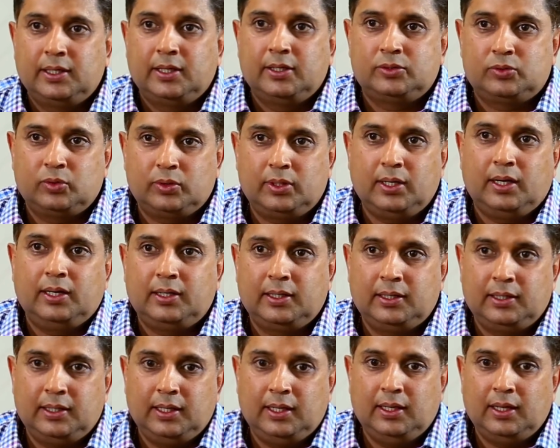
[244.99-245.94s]
so
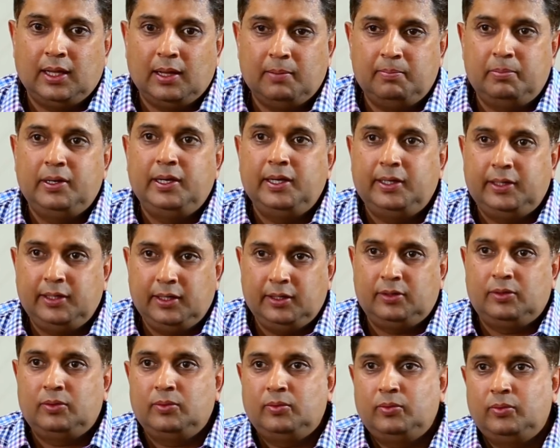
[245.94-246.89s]
that the ability
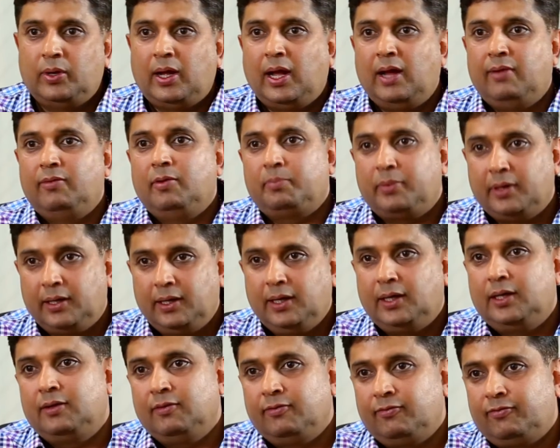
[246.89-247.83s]
to have a
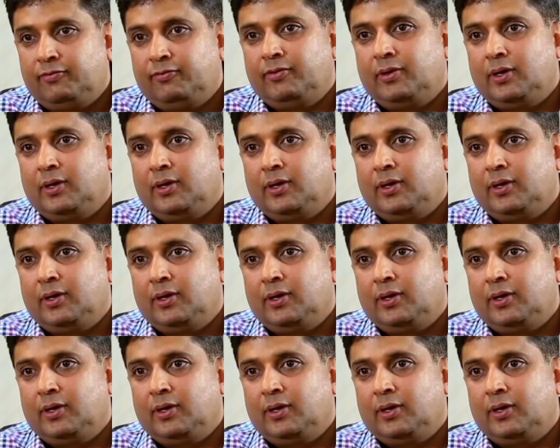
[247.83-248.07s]
predictive